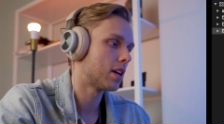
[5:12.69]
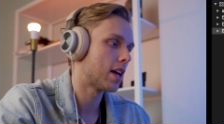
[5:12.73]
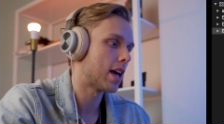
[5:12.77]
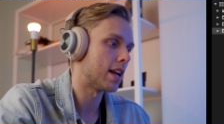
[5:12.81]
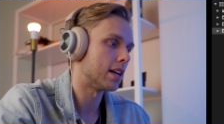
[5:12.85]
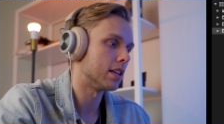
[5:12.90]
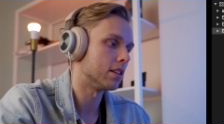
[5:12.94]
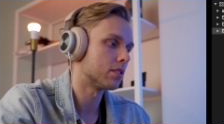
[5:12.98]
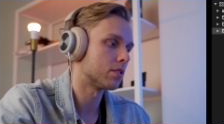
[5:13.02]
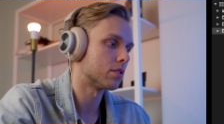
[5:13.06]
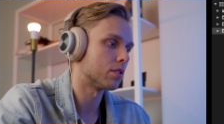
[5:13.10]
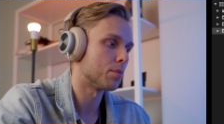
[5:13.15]

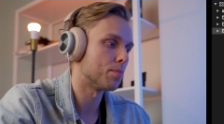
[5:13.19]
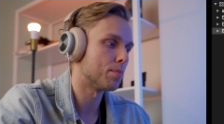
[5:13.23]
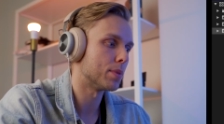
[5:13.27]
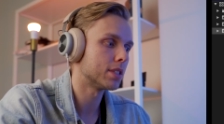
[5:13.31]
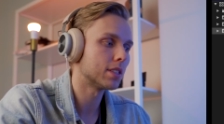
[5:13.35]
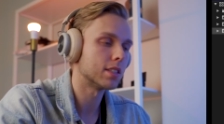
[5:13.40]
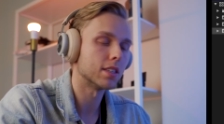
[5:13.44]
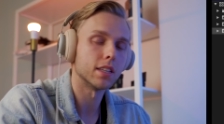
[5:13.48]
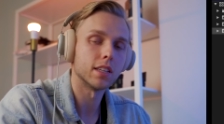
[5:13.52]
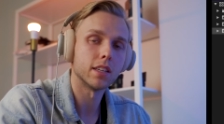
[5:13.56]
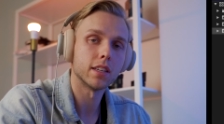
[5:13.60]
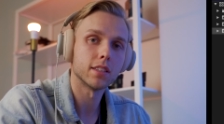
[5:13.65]
any sort of
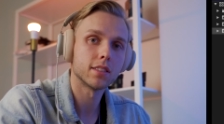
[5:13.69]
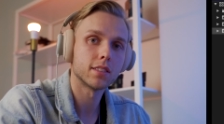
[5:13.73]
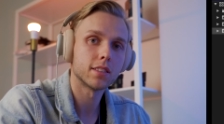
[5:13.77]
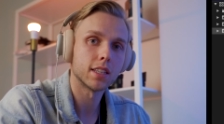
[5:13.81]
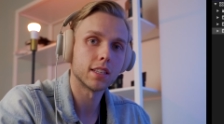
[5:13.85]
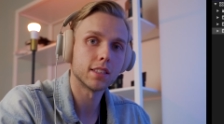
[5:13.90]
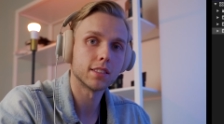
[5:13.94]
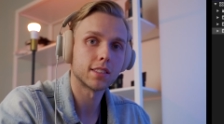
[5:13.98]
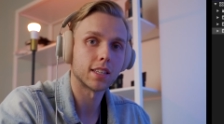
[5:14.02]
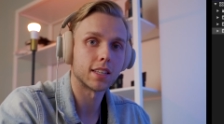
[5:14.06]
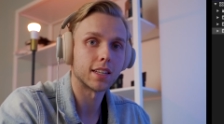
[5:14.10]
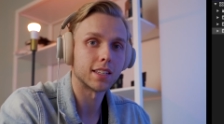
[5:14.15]
miscellaneous
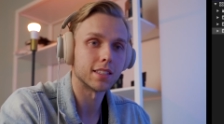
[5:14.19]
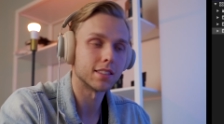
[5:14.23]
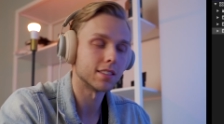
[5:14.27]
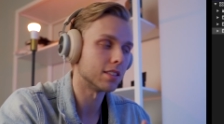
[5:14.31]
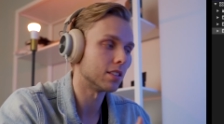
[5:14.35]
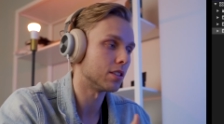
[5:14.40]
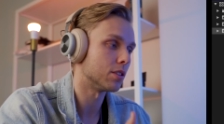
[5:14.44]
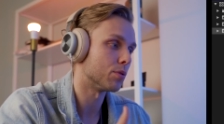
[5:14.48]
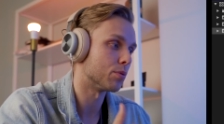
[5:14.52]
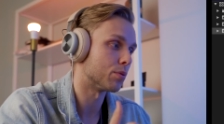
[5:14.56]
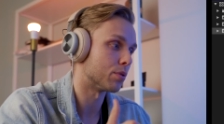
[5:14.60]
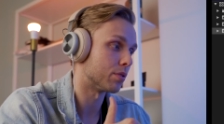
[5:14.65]
things that
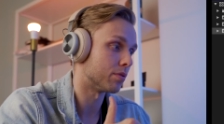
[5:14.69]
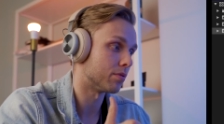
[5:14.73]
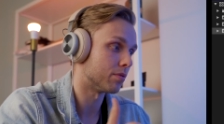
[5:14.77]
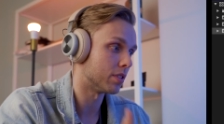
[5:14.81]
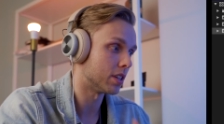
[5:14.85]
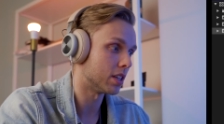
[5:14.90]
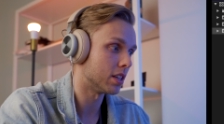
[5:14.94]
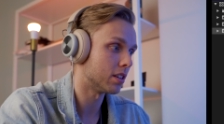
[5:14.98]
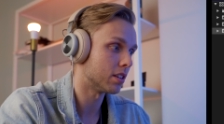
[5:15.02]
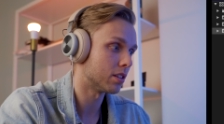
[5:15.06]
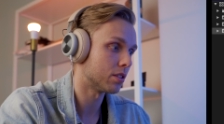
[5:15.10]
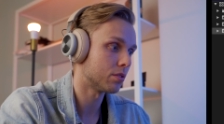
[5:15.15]
isn't your
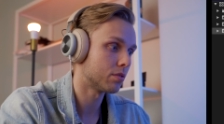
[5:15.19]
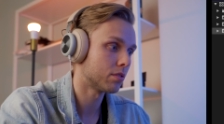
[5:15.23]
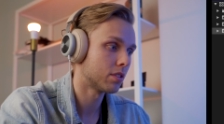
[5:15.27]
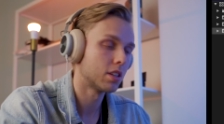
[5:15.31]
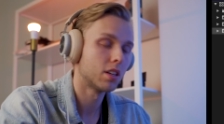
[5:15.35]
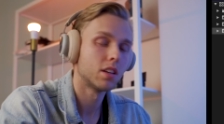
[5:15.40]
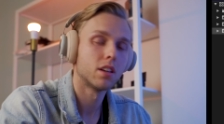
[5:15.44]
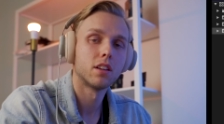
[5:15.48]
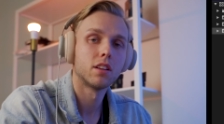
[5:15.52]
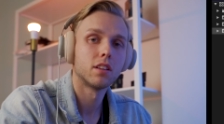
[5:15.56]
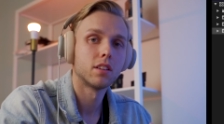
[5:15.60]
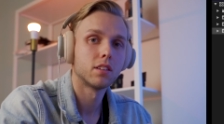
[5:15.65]
video
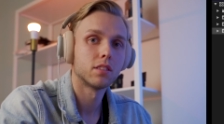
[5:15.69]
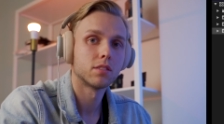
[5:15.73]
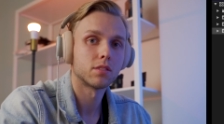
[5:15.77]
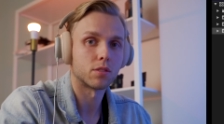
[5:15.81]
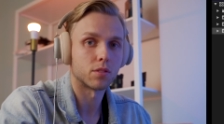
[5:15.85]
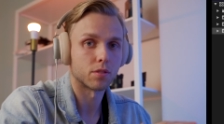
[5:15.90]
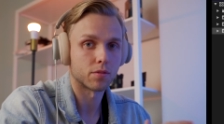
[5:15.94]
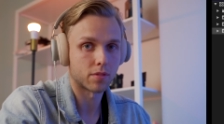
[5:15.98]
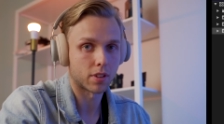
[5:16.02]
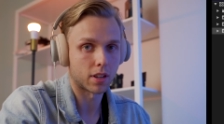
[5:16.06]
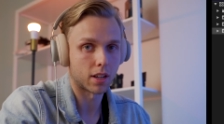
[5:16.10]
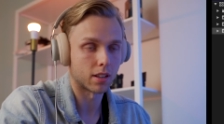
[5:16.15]
sort
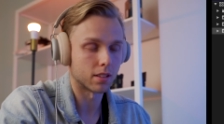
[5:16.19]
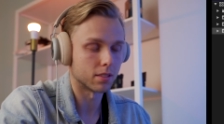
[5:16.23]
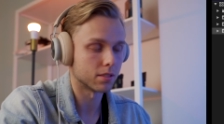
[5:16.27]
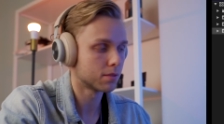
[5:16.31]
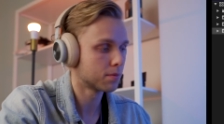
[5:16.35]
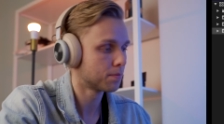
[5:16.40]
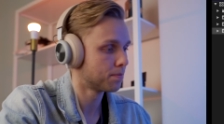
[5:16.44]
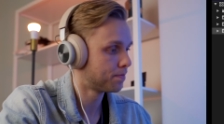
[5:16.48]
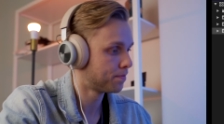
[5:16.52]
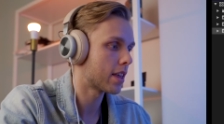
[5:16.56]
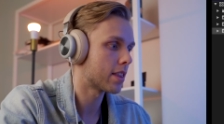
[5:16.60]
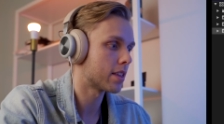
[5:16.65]
of files.
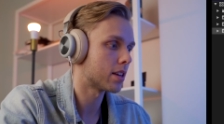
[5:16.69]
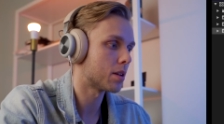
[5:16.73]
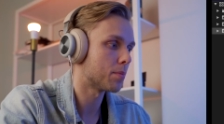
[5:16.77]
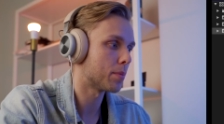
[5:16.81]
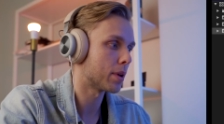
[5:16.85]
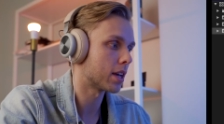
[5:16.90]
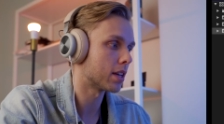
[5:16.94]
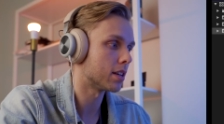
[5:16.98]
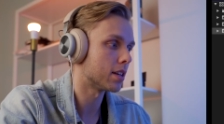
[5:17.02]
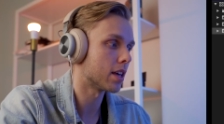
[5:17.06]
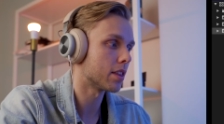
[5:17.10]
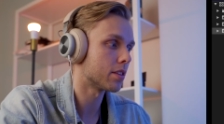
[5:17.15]
And then I
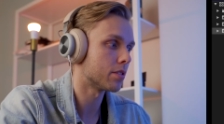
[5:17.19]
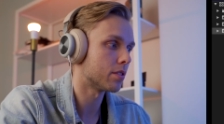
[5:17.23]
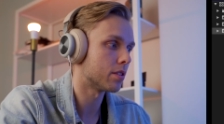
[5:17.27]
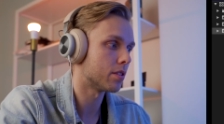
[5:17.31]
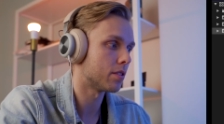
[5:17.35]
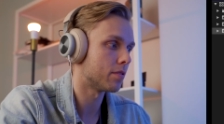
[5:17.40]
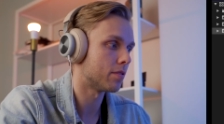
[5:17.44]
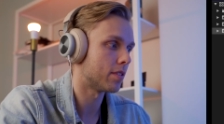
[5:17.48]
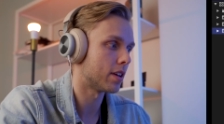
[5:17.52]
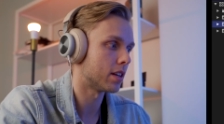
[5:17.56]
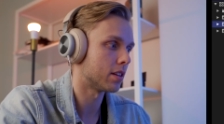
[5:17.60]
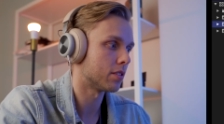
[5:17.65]
make another
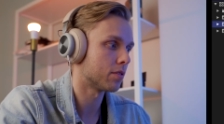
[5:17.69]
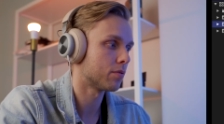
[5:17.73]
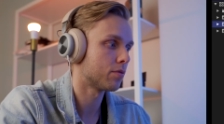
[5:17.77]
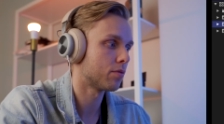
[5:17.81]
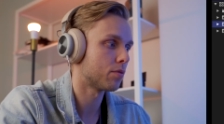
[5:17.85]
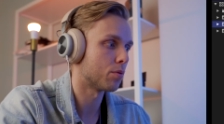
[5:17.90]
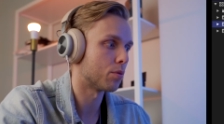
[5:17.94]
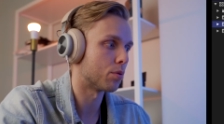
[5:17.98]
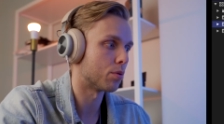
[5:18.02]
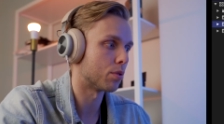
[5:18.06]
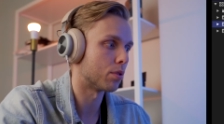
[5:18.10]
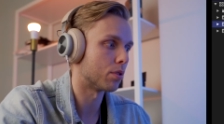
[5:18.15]
event
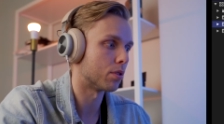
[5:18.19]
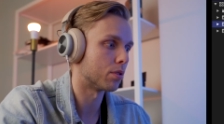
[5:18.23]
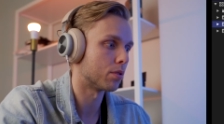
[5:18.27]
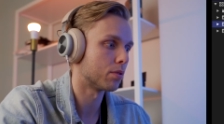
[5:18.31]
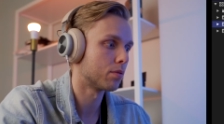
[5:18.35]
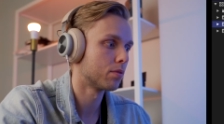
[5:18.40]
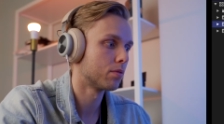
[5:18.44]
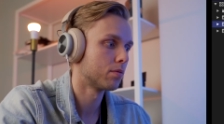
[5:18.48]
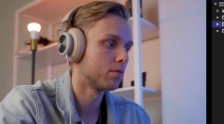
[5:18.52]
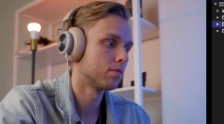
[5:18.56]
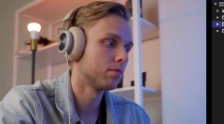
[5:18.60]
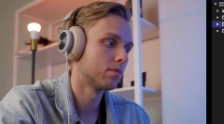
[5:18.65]
for
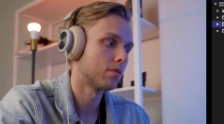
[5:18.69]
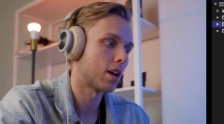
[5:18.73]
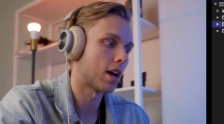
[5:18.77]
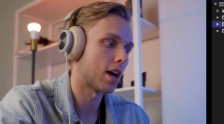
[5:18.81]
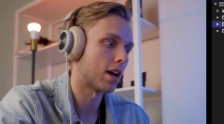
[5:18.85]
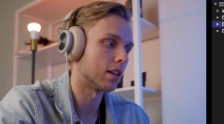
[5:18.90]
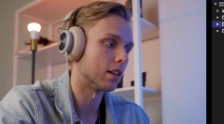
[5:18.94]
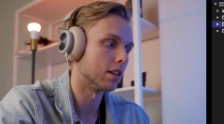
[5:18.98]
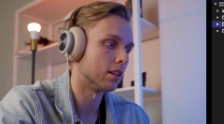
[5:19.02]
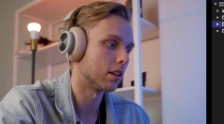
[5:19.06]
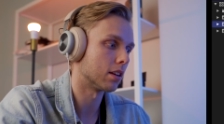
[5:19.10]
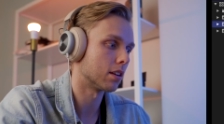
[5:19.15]

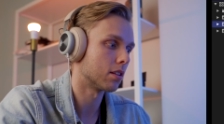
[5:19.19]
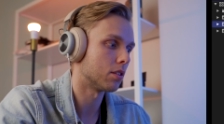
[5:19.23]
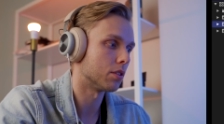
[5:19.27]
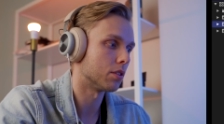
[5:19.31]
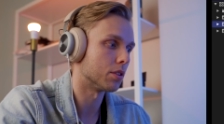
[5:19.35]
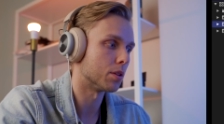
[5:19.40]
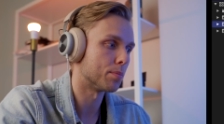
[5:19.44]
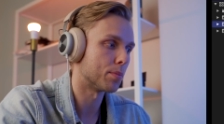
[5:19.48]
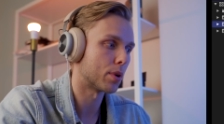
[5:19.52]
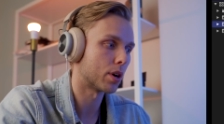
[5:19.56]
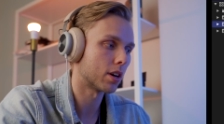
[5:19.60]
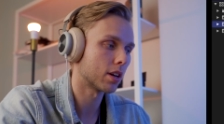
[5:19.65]
I call the
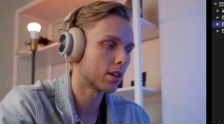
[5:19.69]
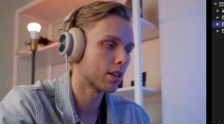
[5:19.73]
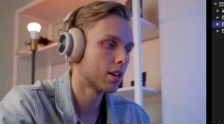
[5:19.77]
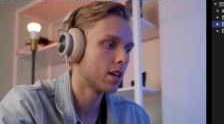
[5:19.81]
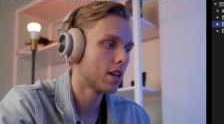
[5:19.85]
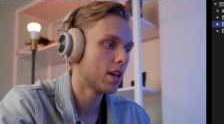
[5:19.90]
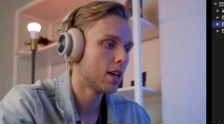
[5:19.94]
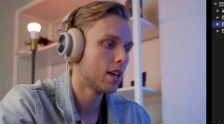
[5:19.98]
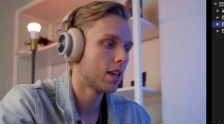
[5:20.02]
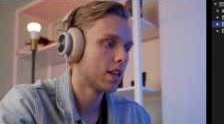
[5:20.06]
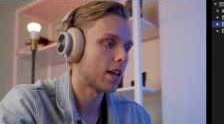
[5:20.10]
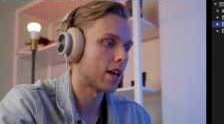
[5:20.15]
mark,
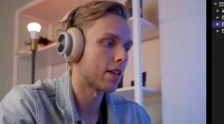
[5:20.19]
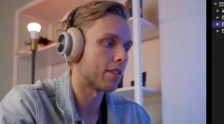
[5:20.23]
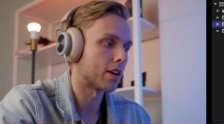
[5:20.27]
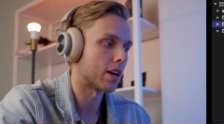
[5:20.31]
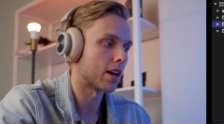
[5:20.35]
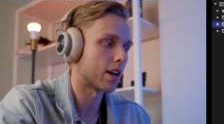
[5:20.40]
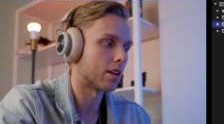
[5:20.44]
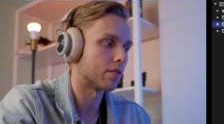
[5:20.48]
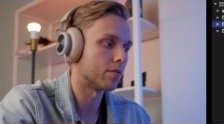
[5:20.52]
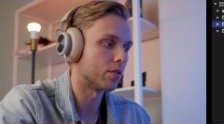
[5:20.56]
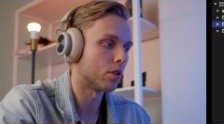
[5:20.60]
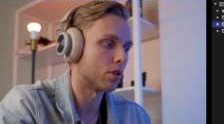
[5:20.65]
and then I
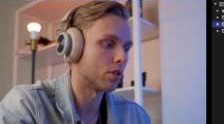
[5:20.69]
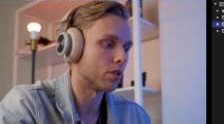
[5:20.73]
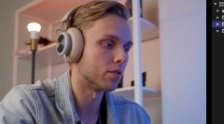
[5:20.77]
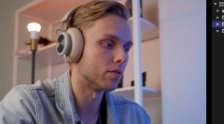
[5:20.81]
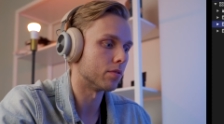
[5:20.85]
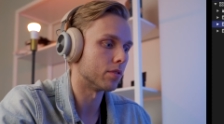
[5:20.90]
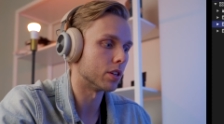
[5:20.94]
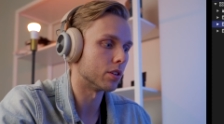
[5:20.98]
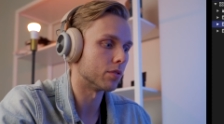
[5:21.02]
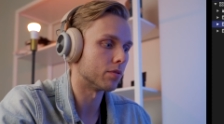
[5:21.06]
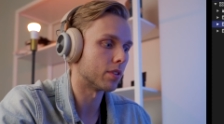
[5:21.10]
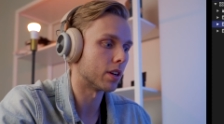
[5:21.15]
have all the
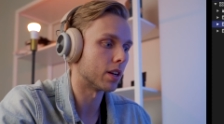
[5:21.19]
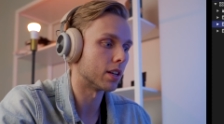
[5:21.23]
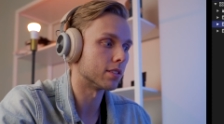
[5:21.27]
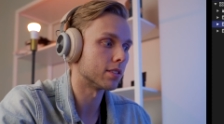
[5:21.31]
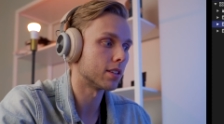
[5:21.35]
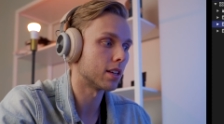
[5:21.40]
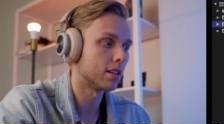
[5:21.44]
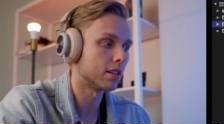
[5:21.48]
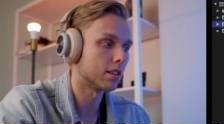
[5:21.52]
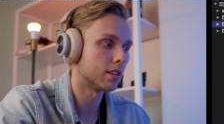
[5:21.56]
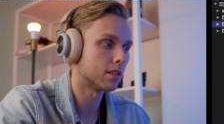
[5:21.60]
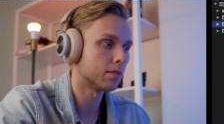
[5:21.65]
video files
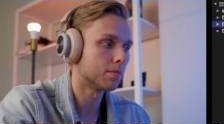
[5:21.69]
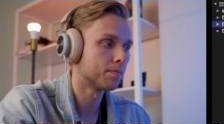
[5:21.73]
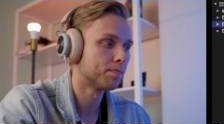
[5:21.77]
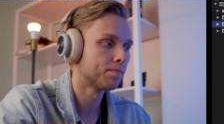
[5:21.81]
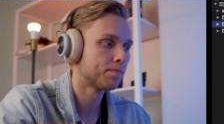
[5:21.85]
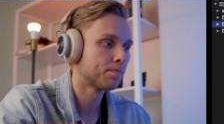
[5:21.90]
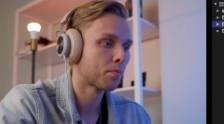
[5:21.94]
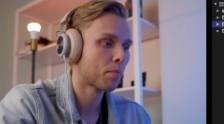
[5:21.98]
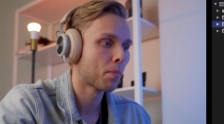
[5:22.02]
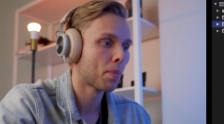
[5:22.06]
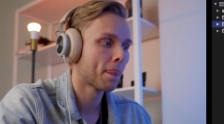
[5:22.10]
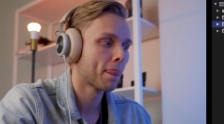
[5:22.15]
here.
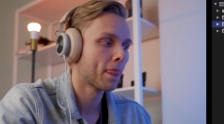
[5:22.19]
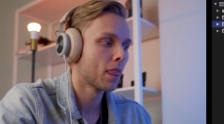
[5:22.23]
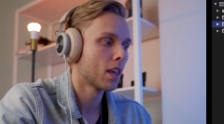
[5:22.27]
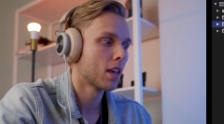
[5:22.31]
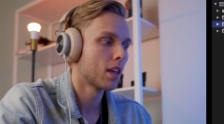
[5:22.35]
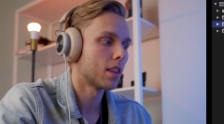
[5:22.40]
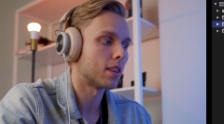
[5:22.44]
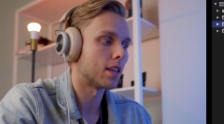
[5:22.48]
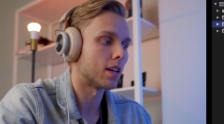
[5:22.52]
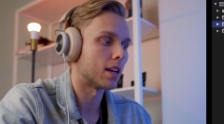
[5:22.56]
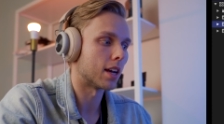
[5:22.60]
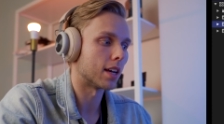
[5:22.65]

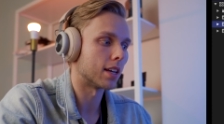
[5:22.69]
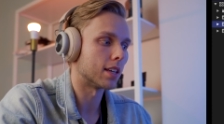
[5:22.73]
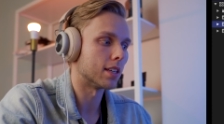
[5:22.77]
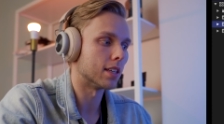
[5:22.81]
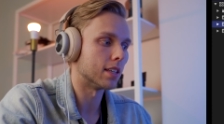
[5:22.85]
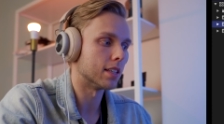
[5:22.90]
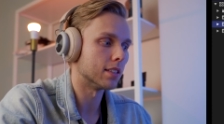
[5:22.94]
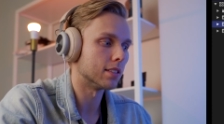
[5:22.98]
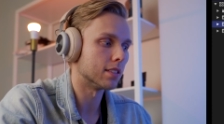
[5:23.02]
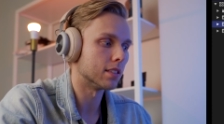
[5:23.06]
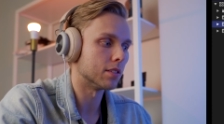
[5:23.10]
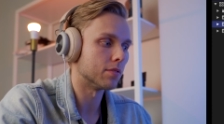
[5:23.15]
Then I can
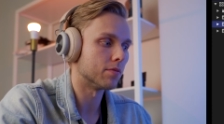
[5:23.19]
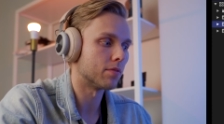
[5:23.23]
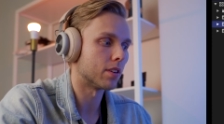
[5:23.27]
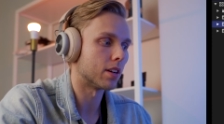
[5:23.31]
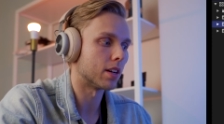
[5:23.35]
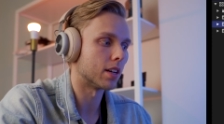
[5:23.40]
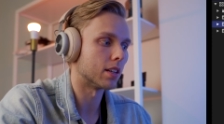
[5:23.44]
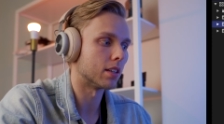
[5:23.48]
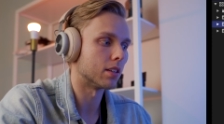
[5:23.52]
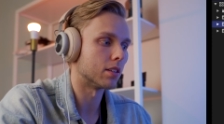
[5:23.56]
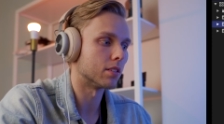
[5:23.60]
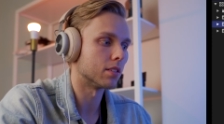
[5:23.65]
easily
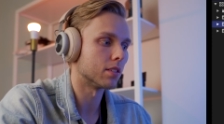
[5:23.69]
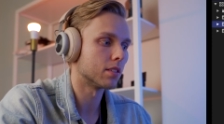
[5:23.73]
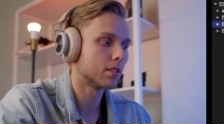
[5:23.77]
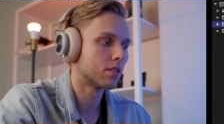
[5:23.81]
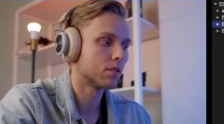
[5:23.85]
find